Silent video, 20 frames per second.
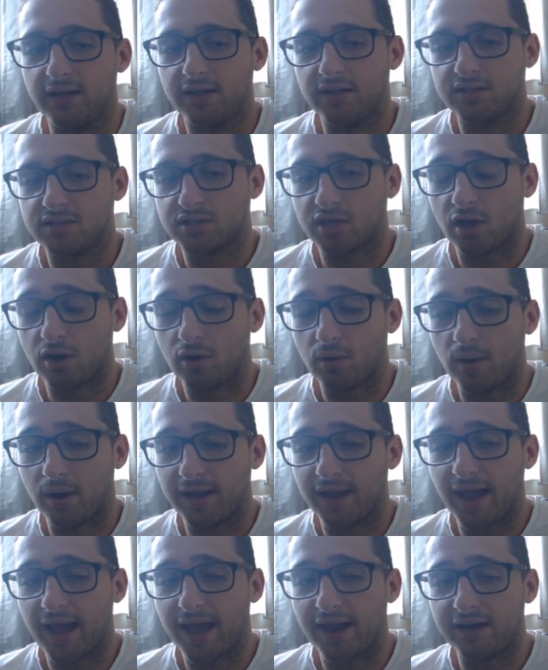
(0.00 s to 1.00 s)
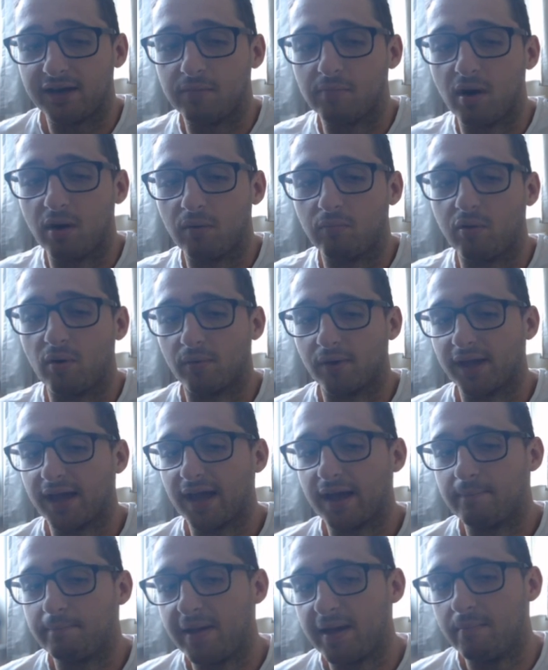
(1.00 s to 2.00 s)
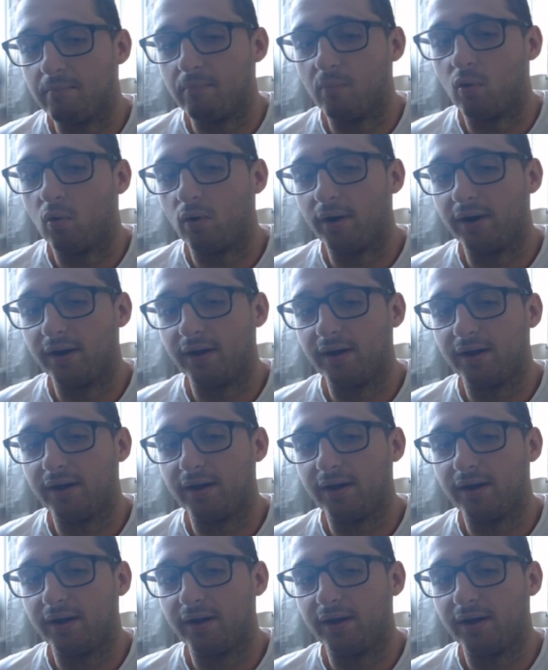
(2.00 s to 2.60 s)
So again, you might probably want to get a bit more